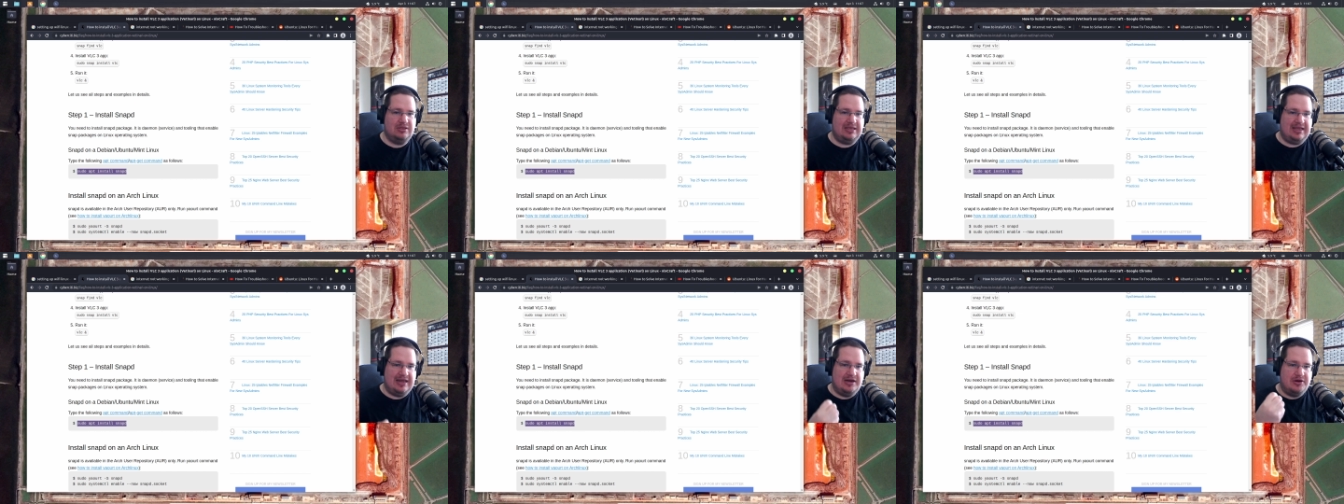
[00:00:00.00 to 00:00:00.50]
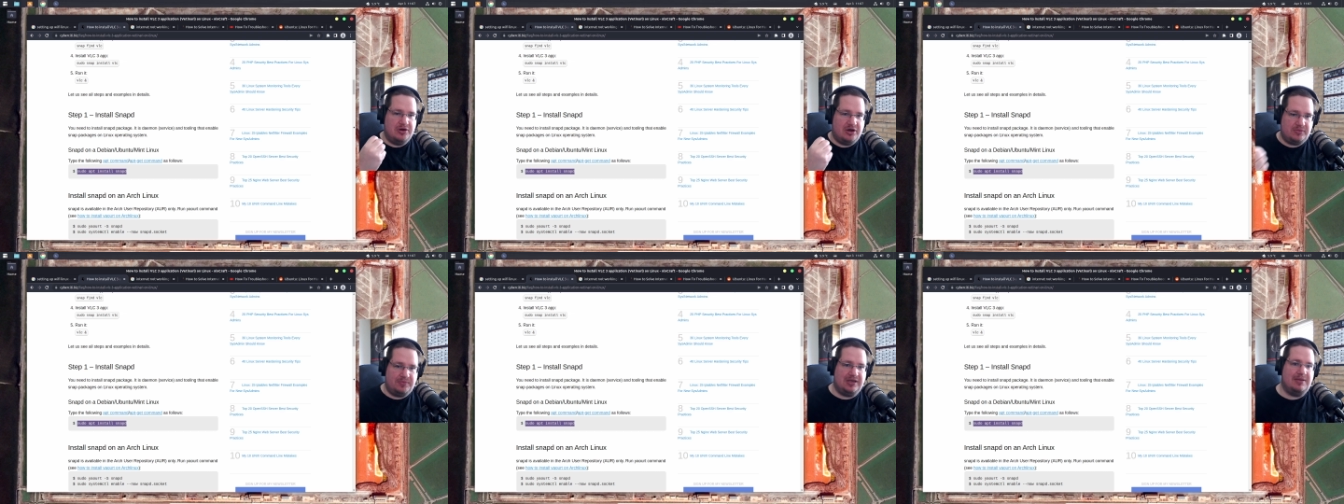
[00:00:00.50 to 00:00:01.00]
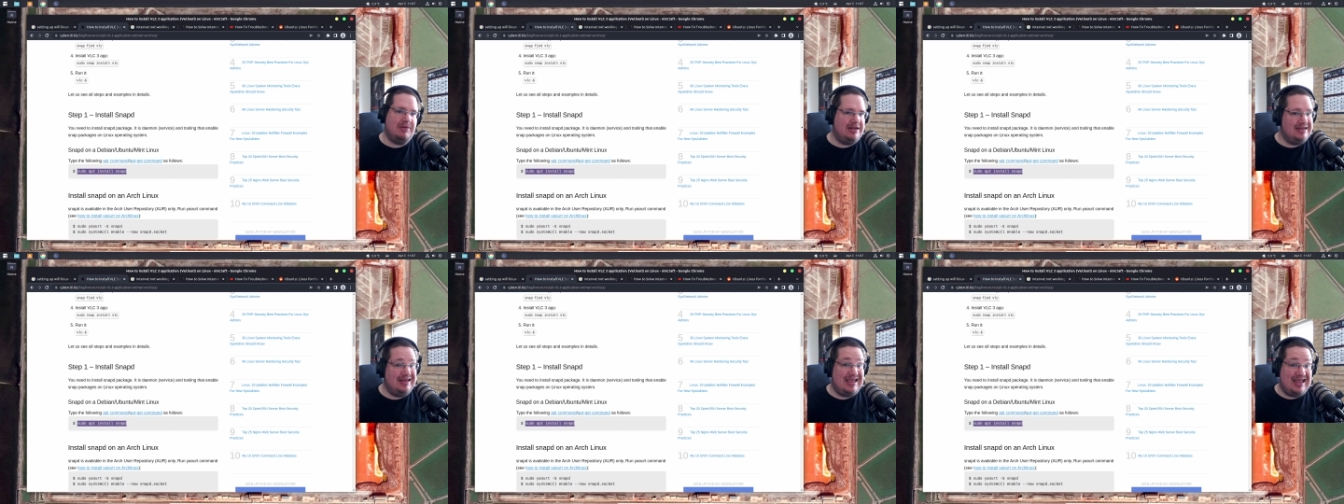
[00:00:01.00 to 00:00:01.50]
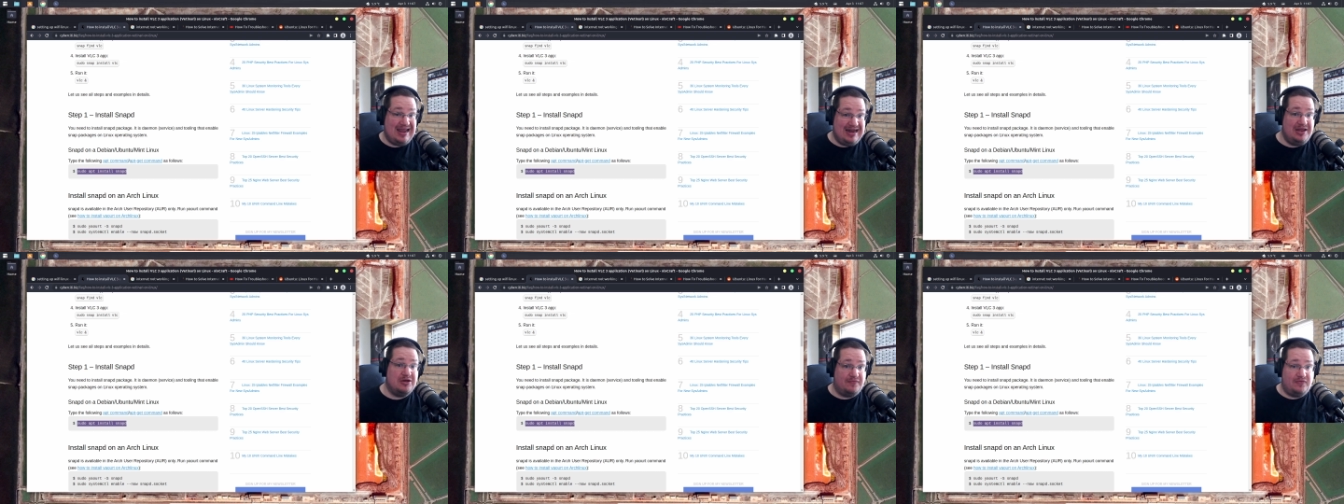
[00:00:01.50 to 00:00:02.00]
in not recommending
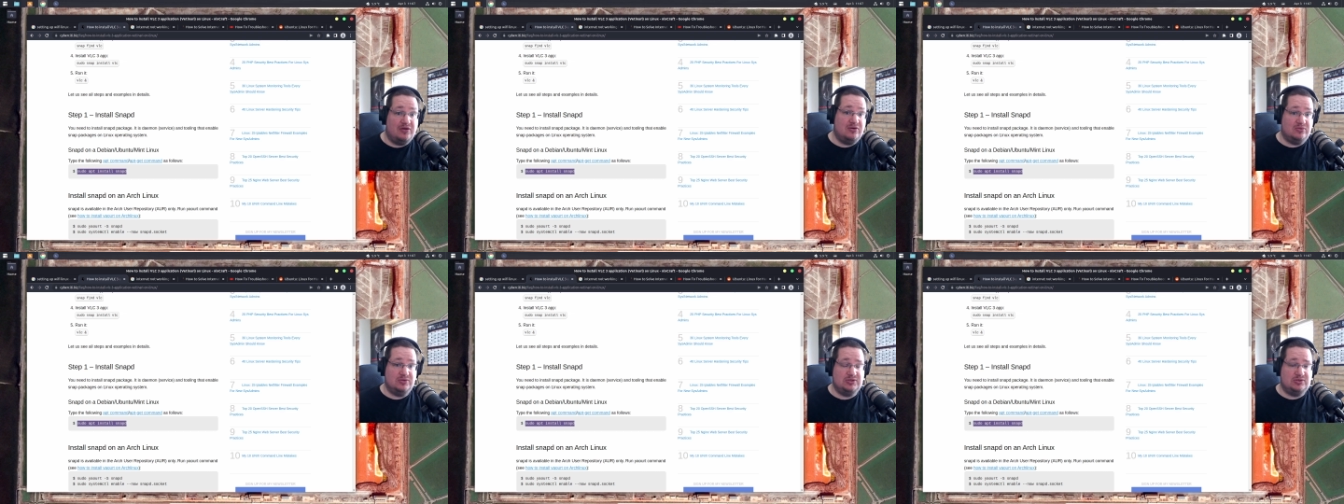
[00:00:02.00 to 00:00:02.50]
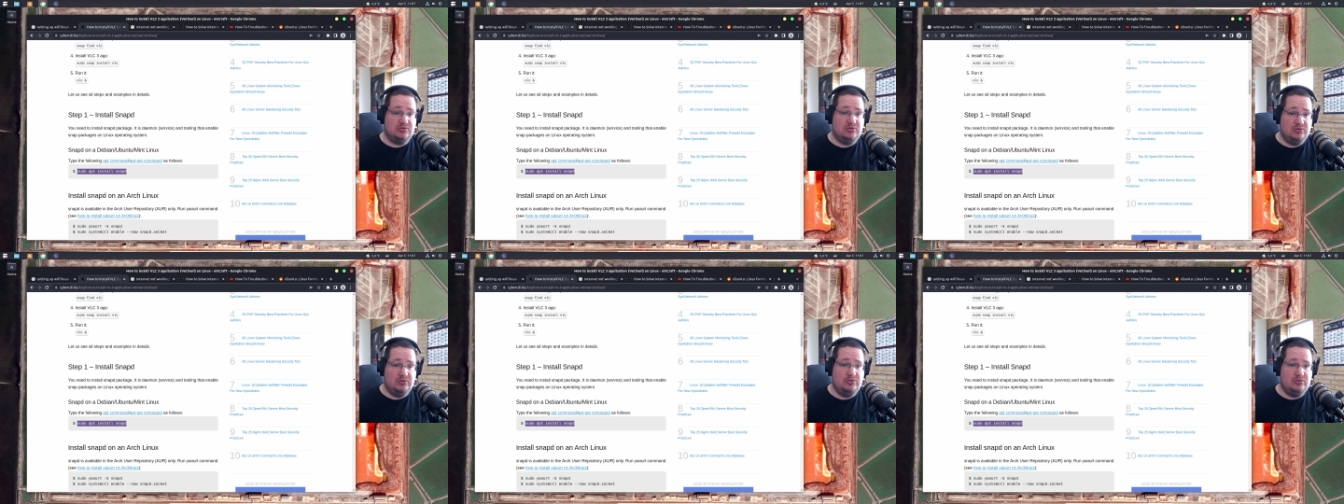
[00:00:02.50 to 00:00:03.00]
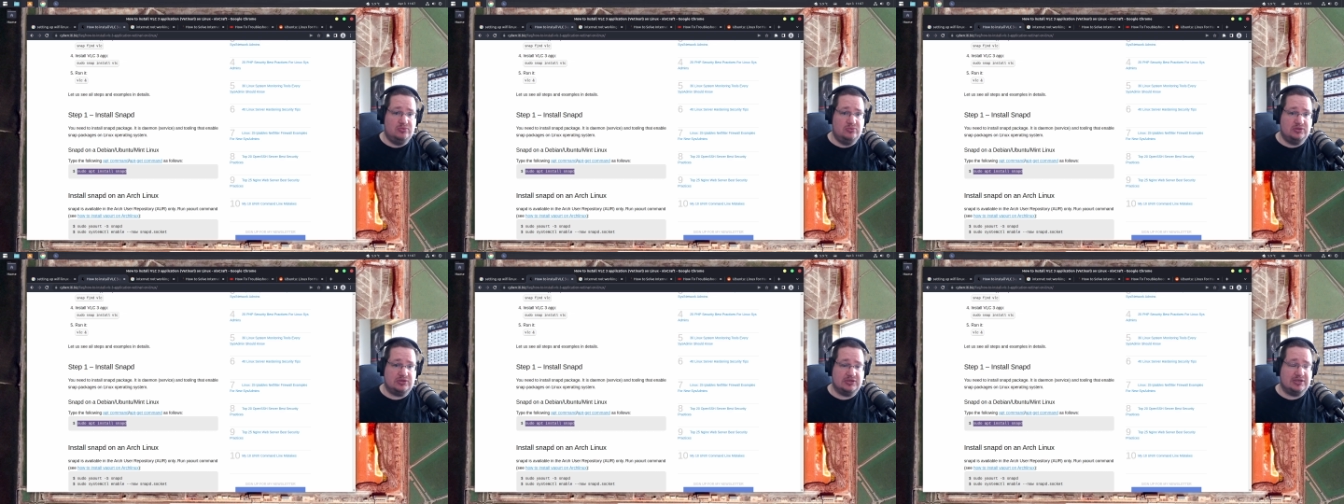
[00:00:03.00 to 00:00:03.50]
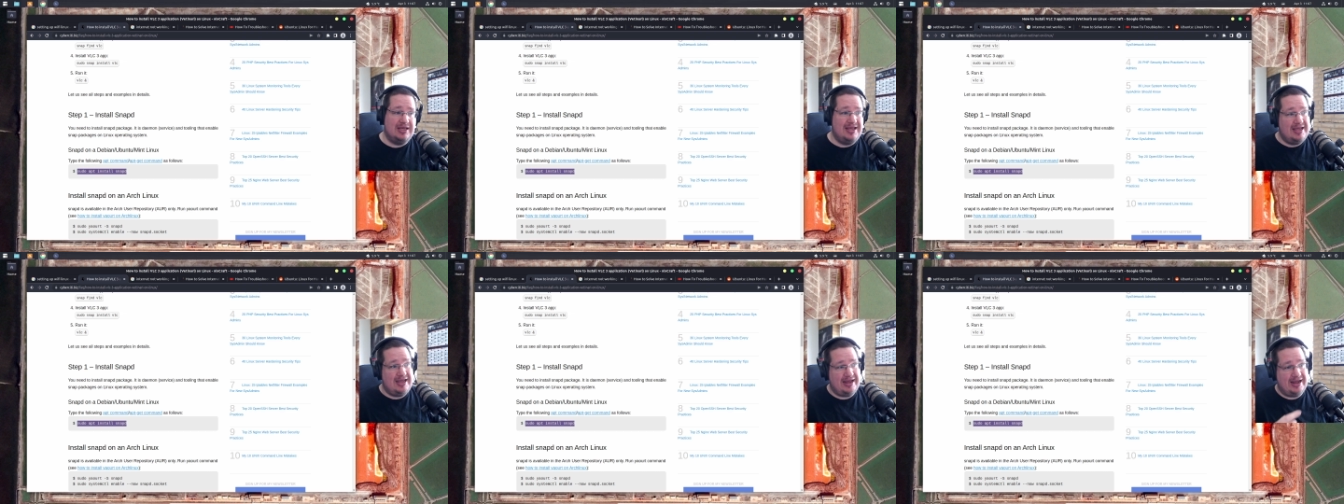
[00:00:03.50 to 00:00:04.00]
any of those to new users
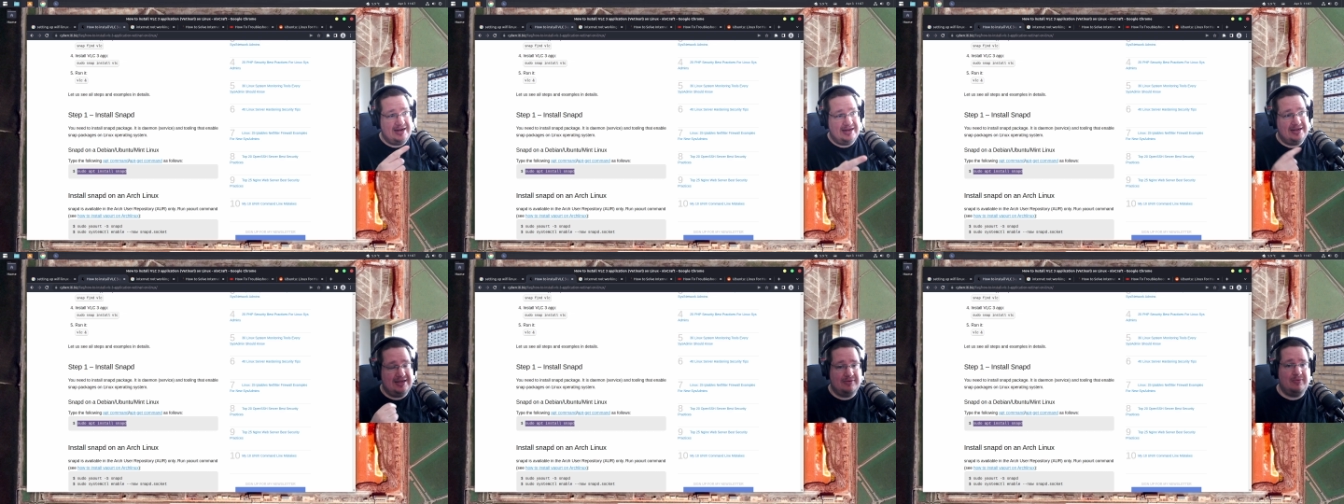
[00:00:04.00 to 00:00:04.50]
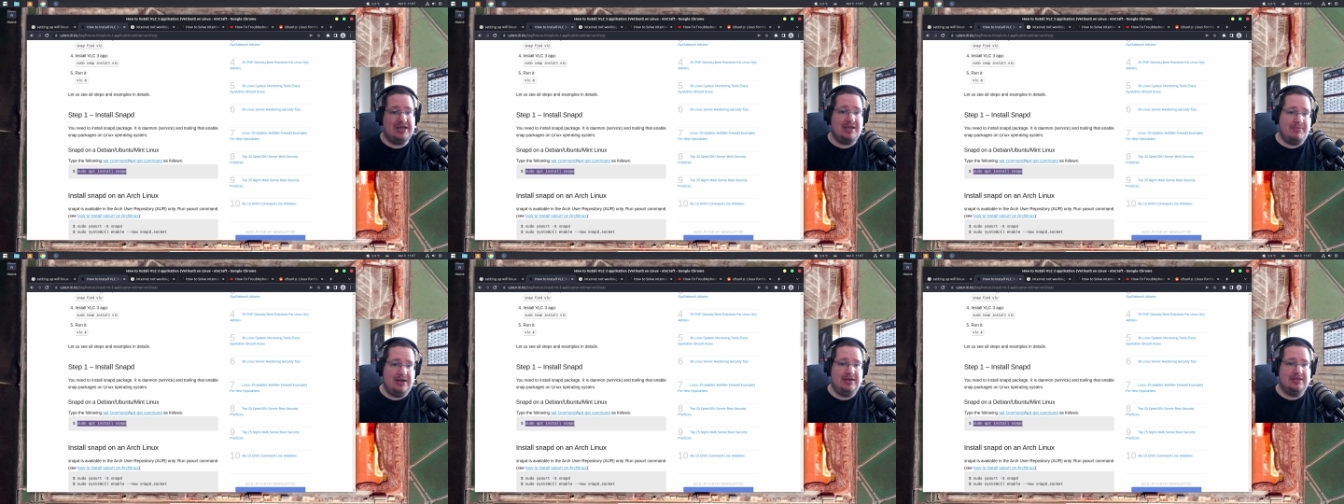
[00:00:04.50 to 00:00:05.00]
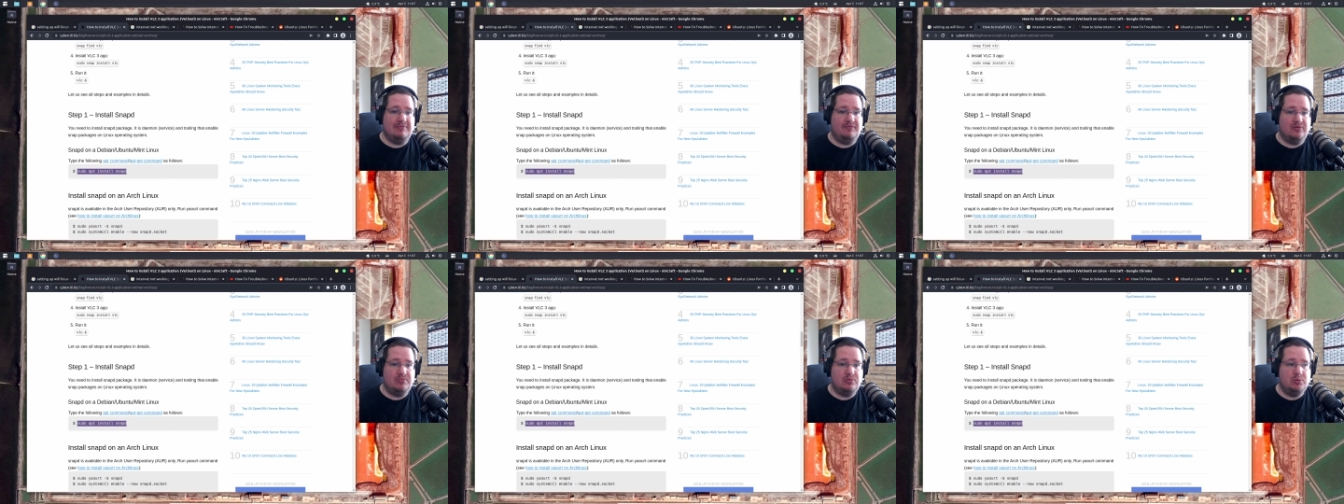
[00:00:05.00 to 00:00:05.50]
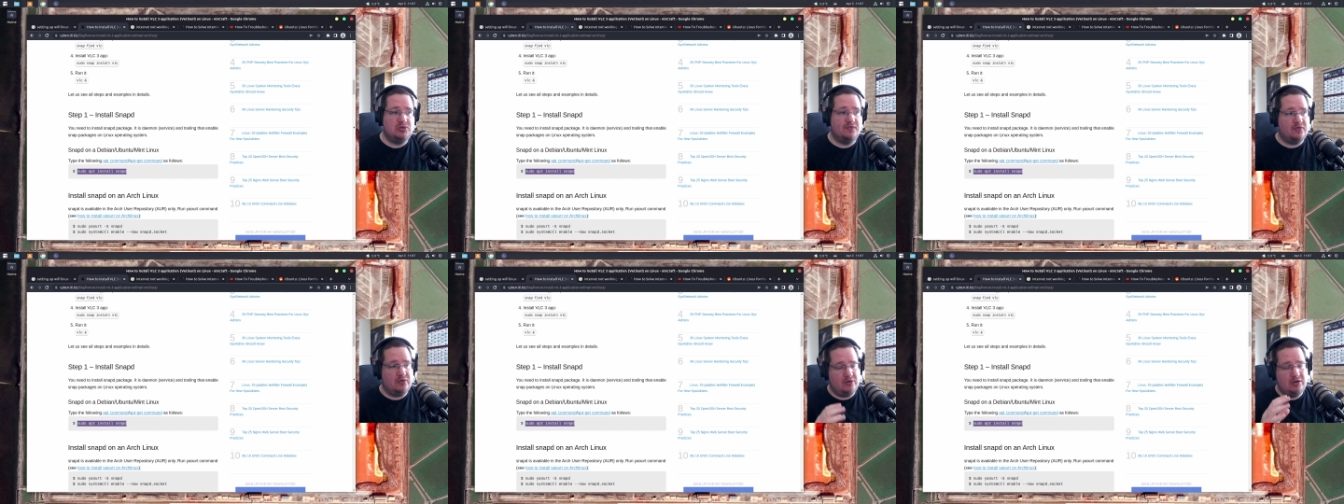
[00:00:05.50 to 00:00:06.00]
and recommending them for Ubuntu
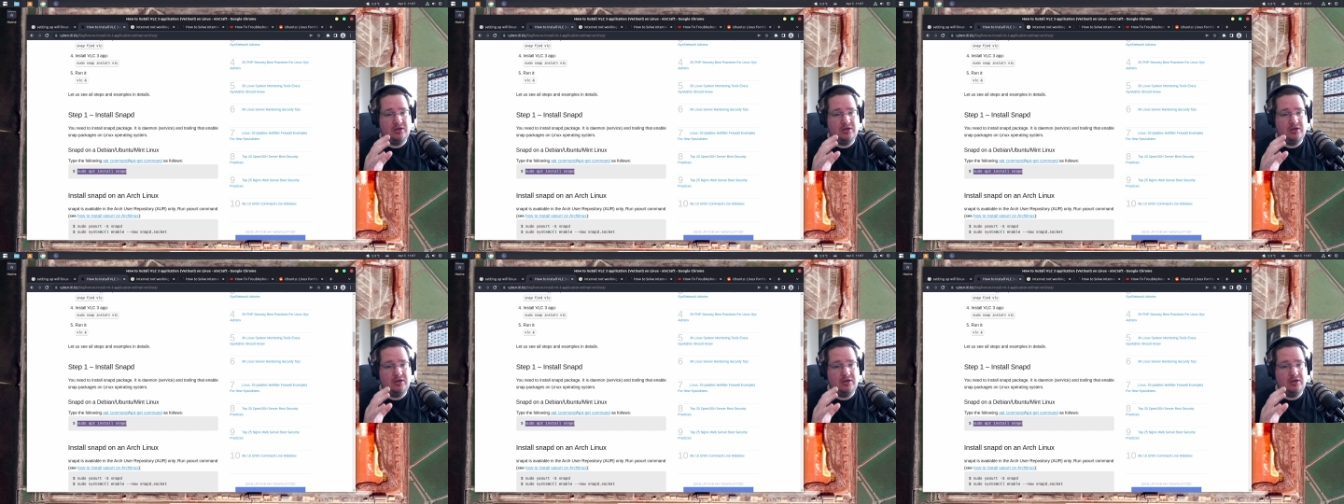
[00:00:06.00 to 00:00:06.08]
for